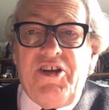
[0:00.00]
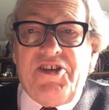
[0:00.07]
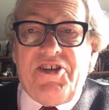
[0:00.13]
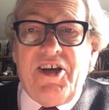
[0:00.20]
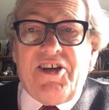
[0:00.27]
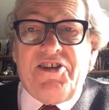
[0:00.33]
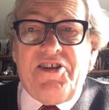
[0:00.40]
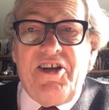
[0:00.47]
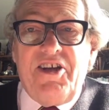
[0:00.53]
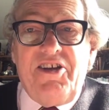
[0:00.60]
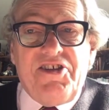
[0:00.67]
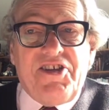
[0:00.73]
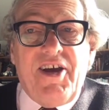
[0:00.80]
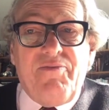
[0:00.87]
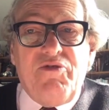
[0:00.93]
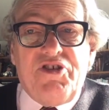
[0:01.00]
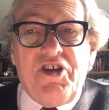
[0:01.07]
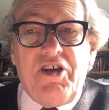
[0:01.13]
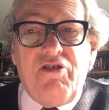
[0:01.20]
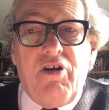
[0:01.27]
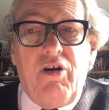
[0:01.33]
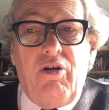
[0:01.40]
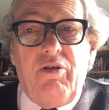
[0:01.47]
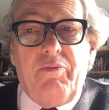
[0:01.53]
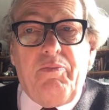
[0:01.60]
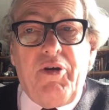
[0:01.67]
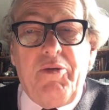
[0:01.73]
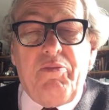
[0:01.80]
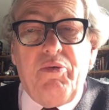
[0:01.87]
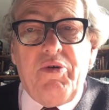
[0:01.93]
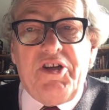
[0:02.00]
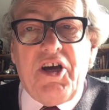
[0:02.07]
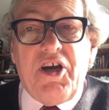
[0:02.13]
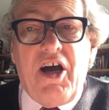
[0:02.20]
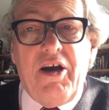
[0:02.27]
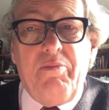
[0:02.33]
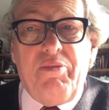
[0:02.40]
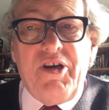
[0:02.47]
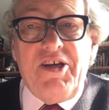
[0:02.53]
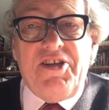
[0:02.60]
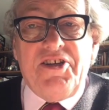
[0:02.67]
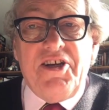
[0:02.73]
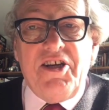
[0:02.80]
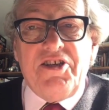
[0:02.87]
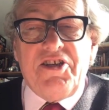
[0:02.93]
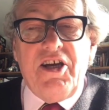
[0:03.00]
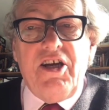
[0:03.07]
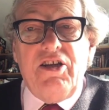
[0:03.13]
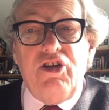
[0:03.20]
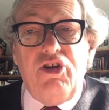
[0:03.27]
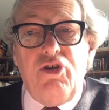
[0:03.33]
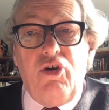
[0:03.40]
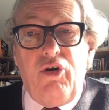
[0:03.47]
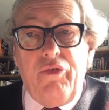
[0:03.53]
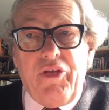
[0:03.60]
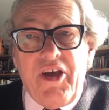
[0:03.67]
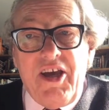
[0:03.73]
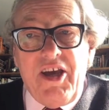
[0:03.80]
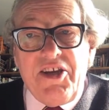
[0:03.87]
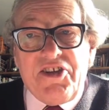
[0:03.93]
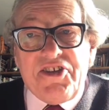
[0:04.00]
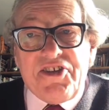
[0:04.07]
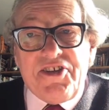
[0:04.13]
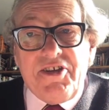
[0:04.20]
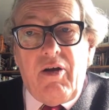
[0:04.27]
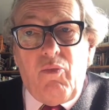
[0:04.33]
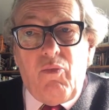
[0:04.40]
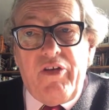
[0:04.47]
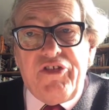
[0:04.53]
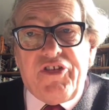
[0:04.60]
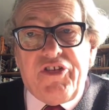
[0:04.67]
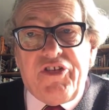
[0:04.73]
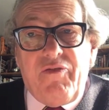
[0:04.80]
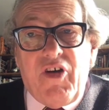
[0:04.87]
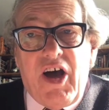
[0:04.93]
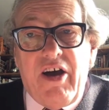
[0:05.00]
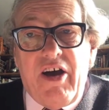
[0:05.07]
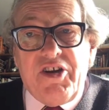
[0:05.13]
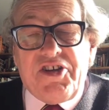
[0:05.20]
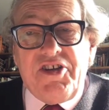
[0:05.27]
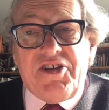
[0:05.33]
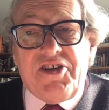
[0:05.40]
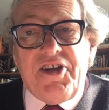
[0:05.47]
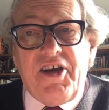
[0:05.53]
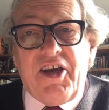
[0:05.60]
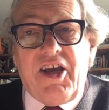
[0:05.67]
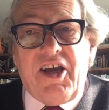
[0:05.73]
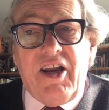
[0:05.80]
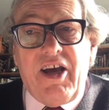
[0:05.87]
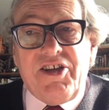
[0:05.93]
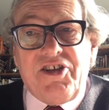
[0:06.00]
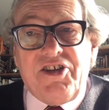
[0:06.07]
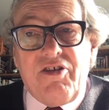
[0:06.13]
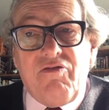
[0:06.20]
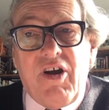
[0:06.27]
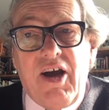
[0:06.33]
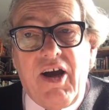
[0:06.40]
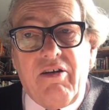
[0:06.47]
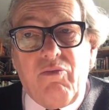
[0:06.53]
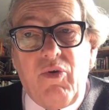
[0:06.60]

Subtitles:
60, 70-year-old people with diabetes in the northeast once the virus is circulating around?